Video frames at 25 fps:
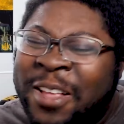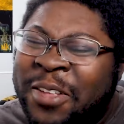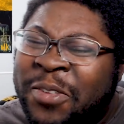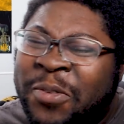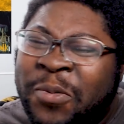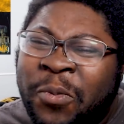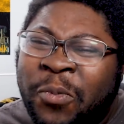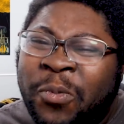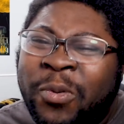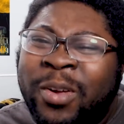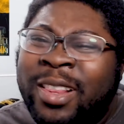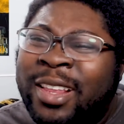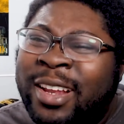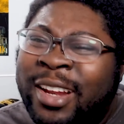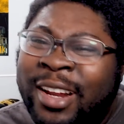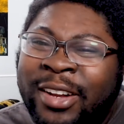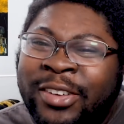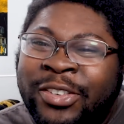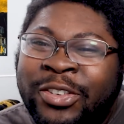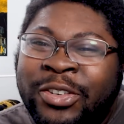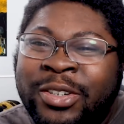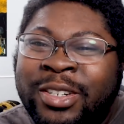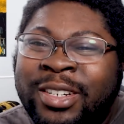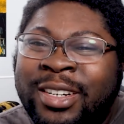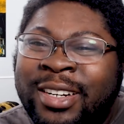It's really
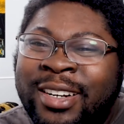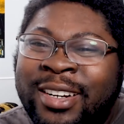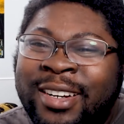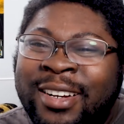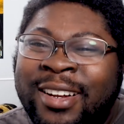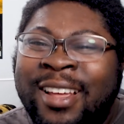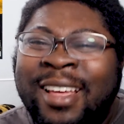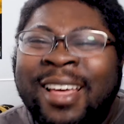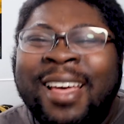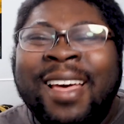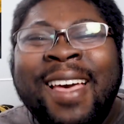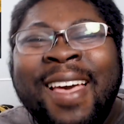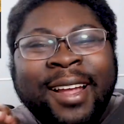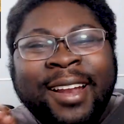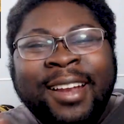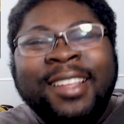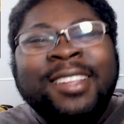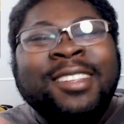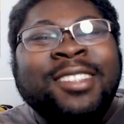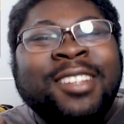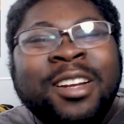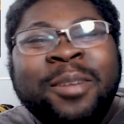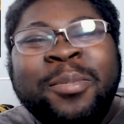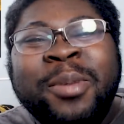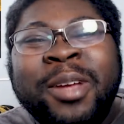interesting, and
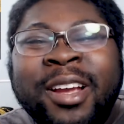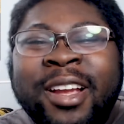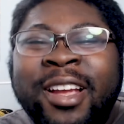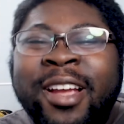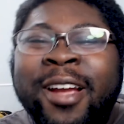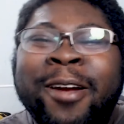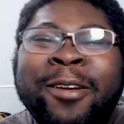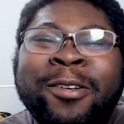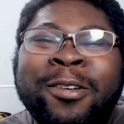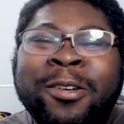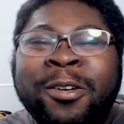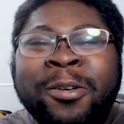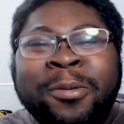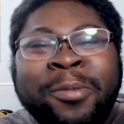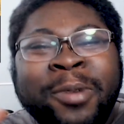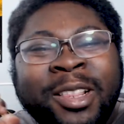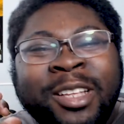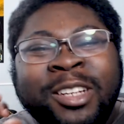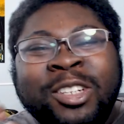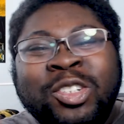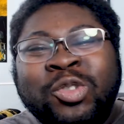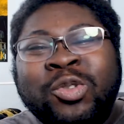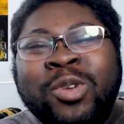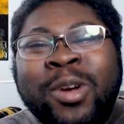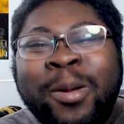he's going to be a character to
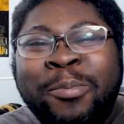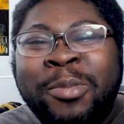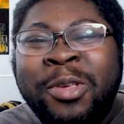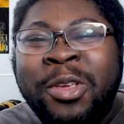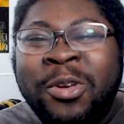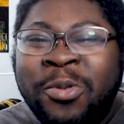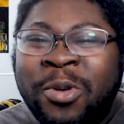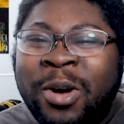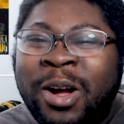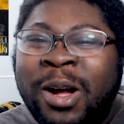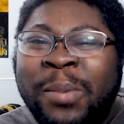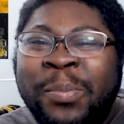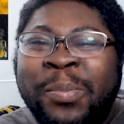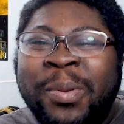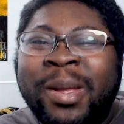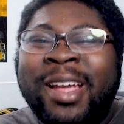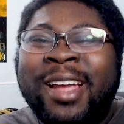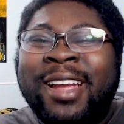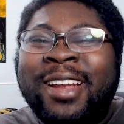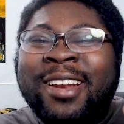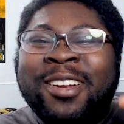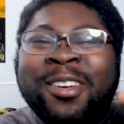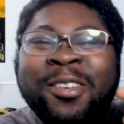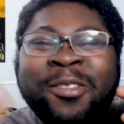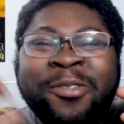really trip you up
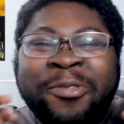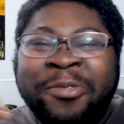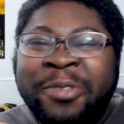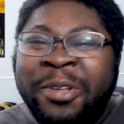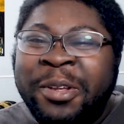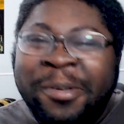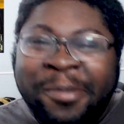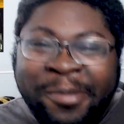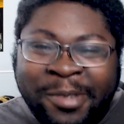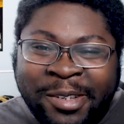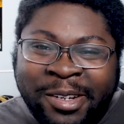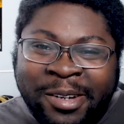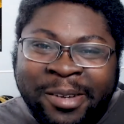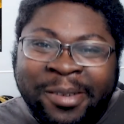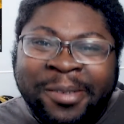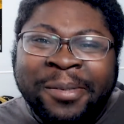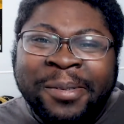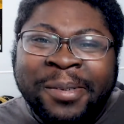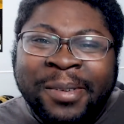and confuse you.